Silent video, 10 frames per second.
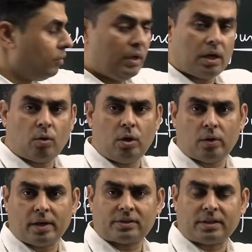We are going
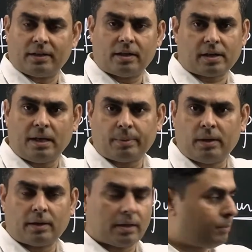to understand the
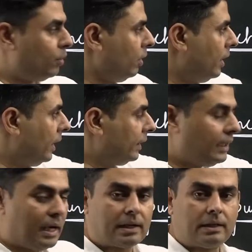tri-party repo, and in
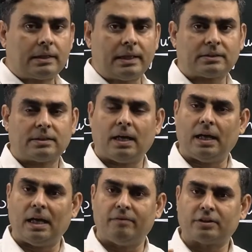that context
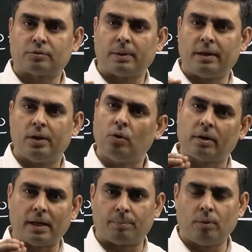I have explained you
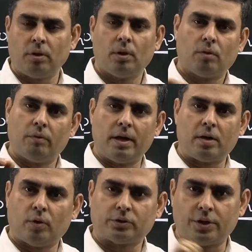repo when
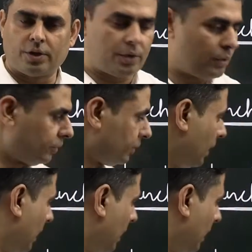it was introduced.